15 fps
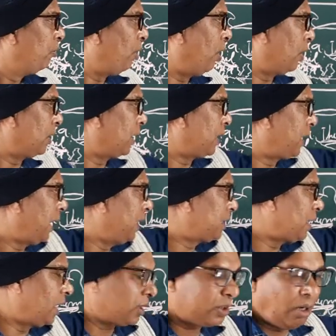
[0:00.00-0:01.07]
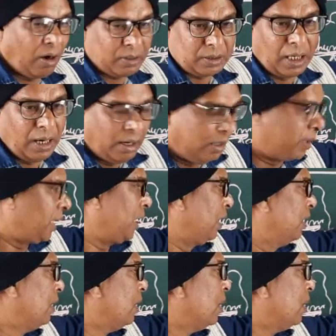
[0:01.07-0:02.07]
for the creatures or the herding.